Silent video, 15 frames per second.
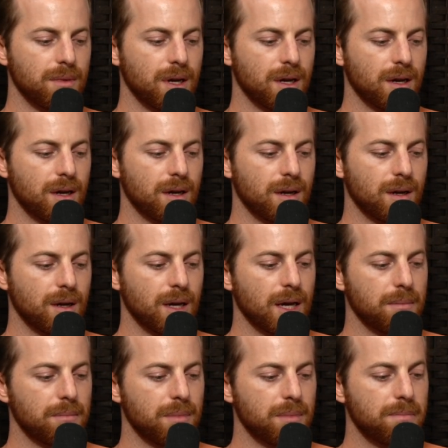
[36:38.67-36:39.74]

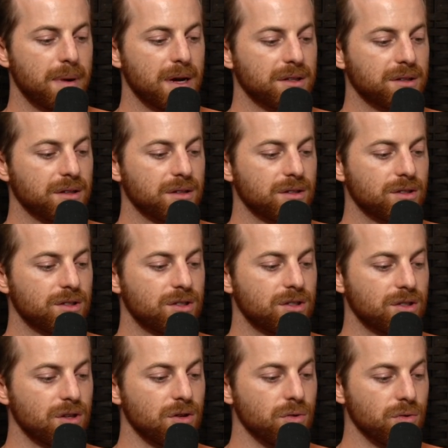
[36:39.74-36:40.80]
but
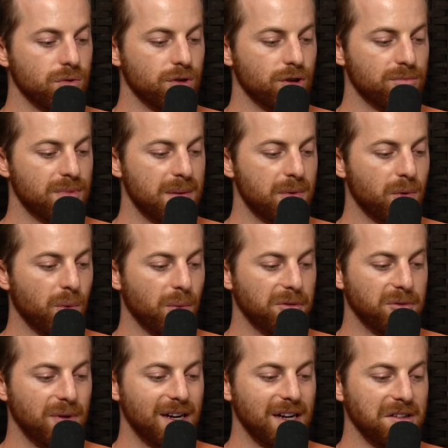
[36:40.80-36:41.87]
soon your baby will
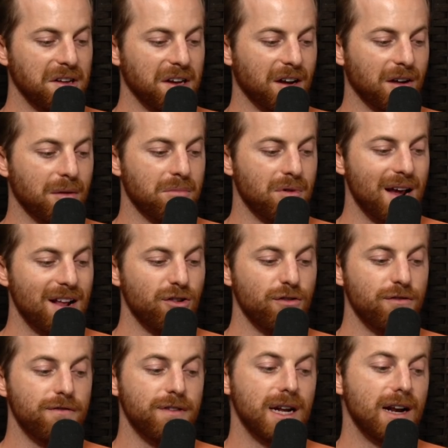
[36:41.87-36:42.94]
be ready to take on a brand new
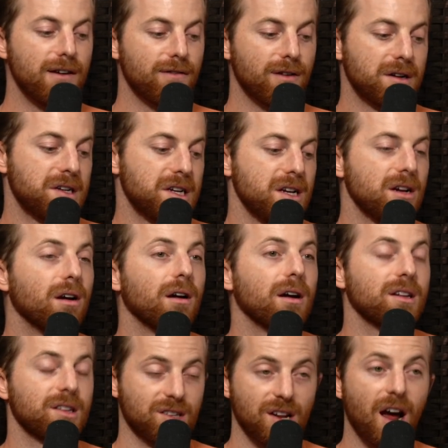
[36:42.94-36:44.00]
feeding frontier,
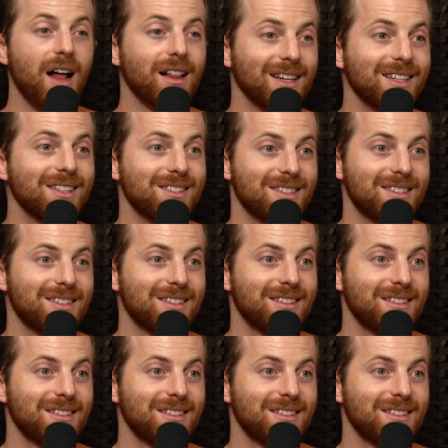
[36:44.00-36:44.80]
solids.